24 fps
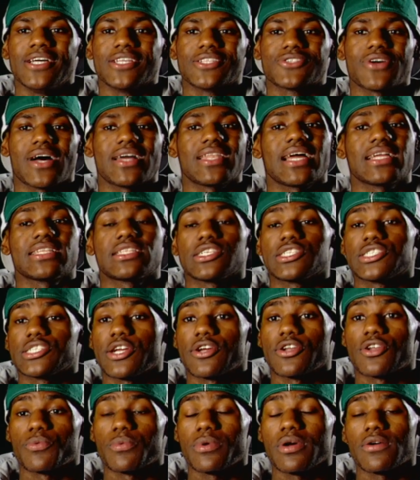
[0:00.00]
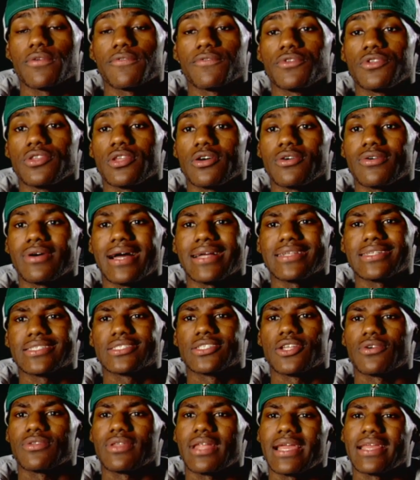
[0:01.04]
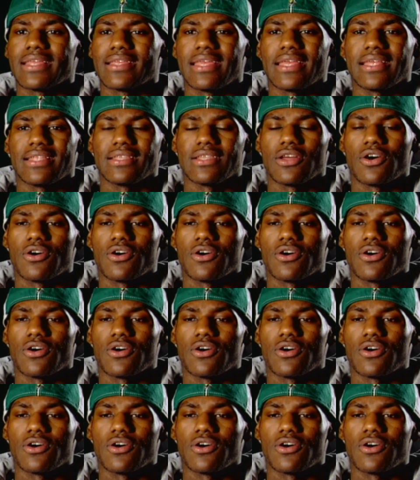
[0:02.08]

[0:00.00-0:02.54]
So I like to share the wealth. You know, I just don't like getting